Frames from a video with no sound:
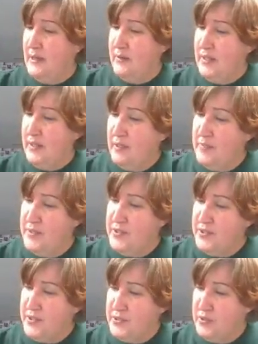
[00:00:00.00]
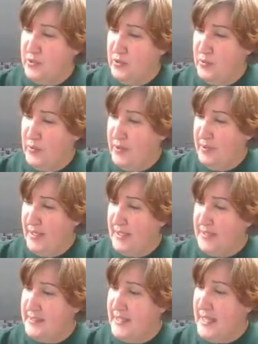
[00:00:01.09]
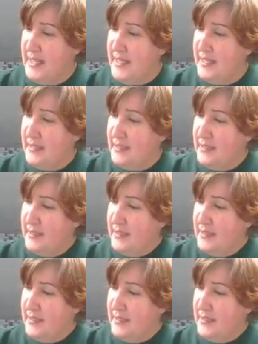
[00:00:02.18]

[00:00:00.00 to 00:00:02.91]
Now, it could be just a circle with a black dot.